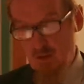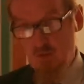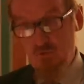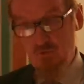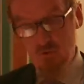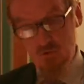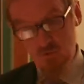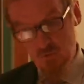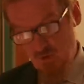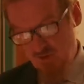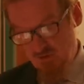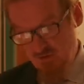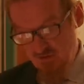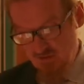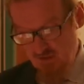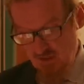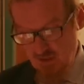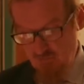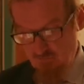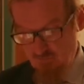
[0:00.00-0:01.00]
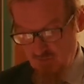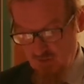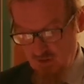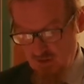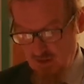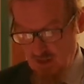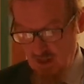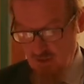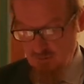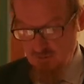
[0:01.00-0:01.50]
So in 2010,
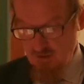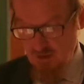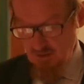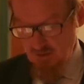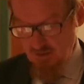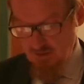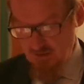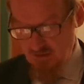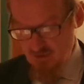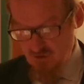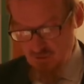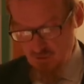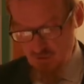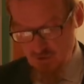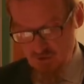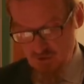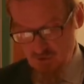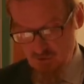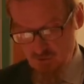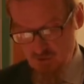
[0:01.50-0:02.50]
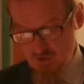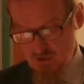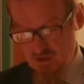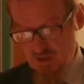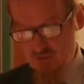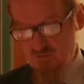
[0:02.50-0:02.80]
King Abdullah issued a decree